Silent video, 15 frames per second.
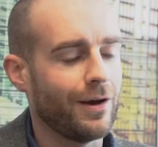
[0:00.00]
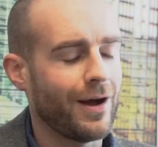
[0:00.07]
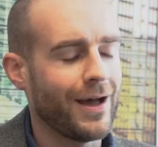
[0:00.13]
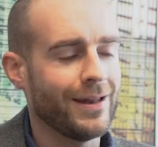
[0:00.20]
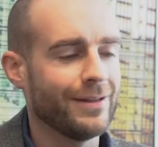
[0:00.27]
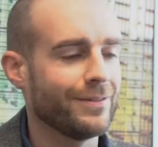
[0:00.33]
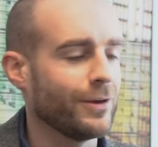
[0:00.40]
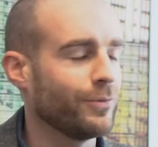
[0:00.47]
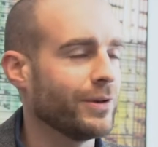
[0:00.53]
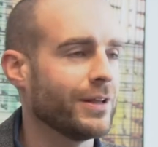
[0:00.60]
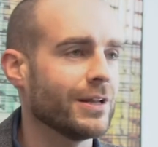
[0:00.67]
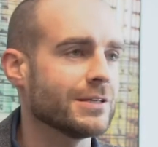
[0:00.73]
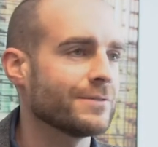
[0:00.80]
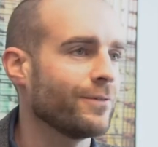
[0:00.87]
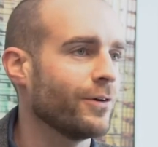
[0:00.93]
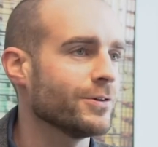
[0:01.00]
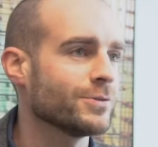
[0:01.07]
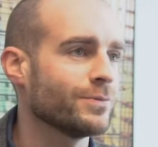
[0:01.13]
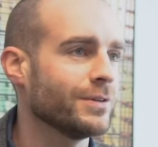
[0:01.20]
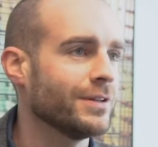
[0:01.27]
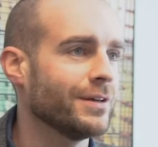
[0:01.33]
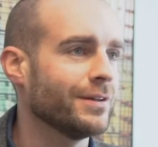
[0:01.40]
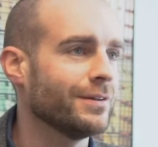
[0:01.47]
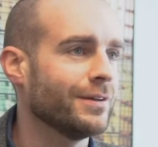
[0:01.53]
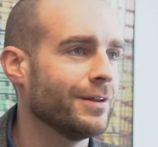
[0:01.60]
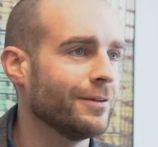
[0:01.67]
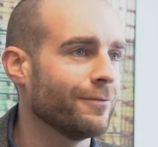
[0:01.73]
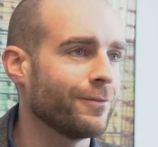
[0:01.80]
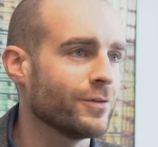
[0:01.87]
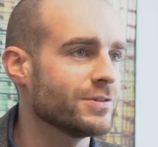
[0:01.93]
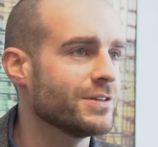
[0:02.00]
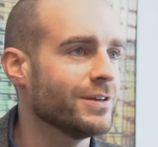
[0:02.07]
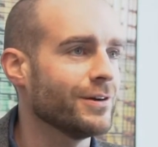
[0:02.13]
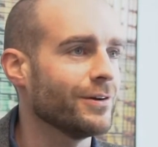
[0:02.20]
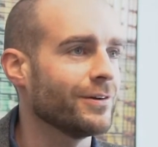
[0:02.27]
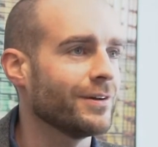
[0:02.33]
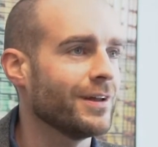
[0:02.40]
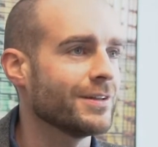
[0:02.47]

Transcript: I didn't think we'd get as far as we did in the first year.